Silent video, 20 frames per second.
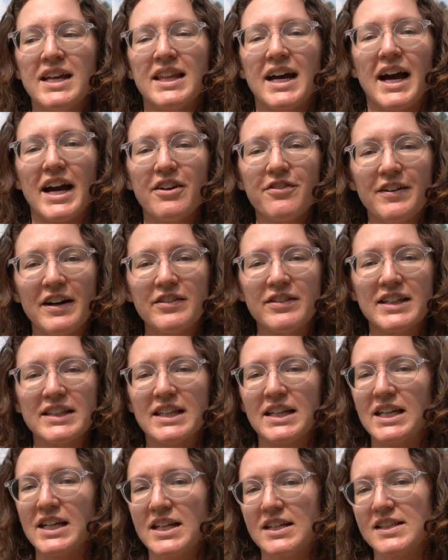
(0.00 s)
I found that
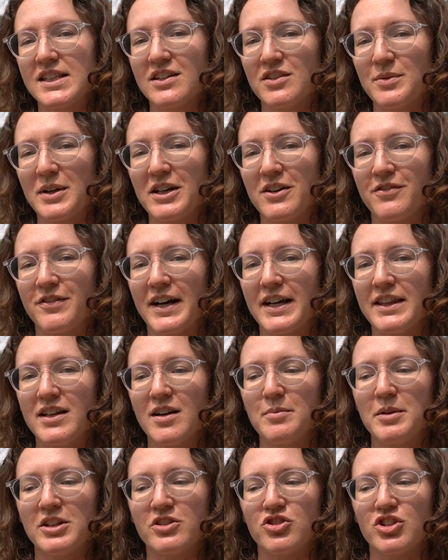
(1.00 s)
the easiest way to find
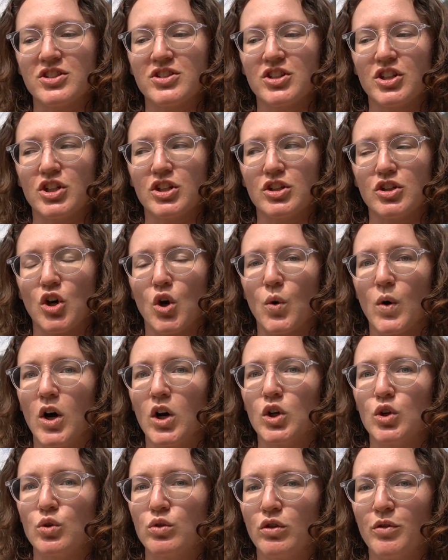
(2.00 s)
them is just to go
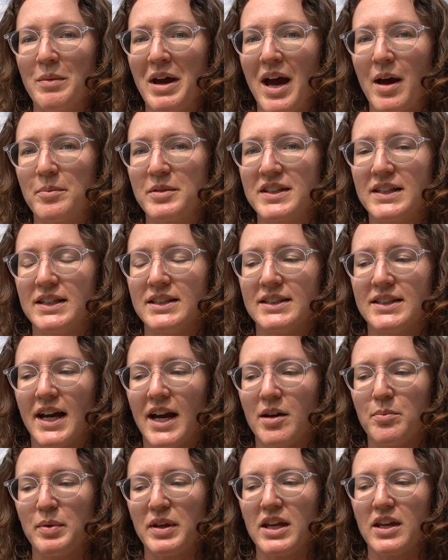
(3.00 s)
on Google Maps and
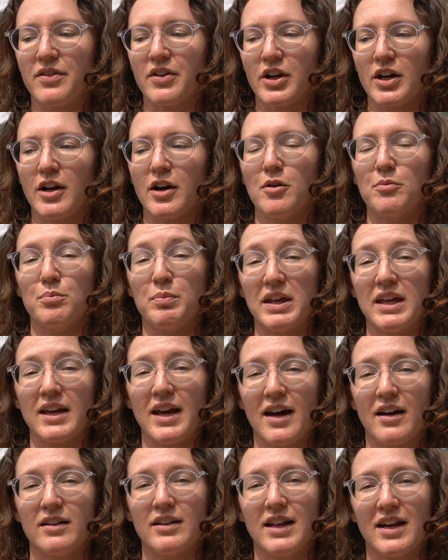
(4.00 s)
type either
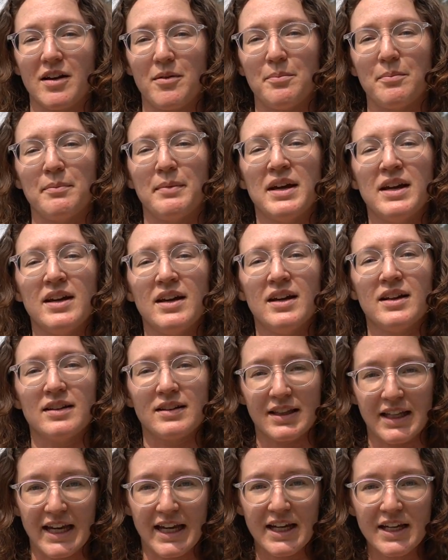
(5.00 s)
BLM
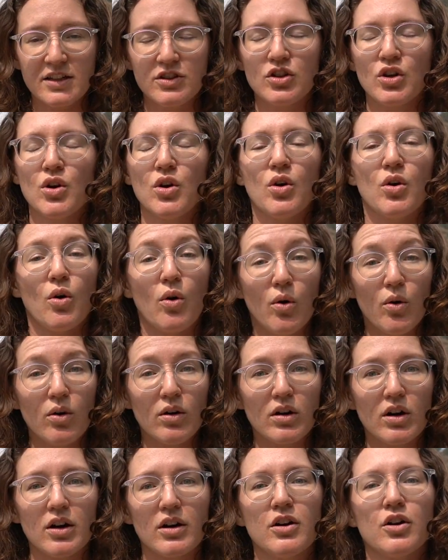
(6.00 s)
land
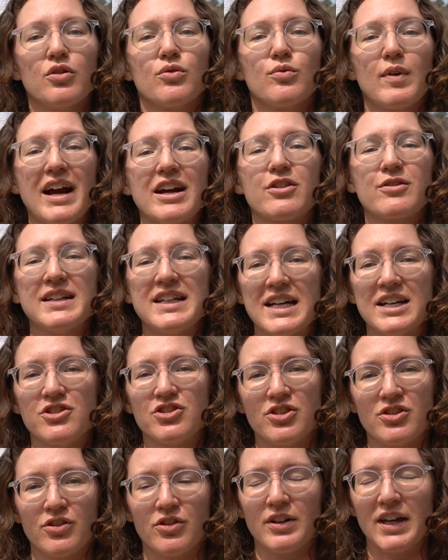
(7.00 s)
or
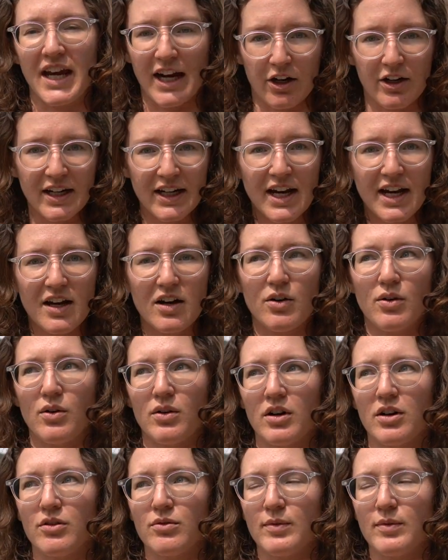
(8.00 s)
recreational area or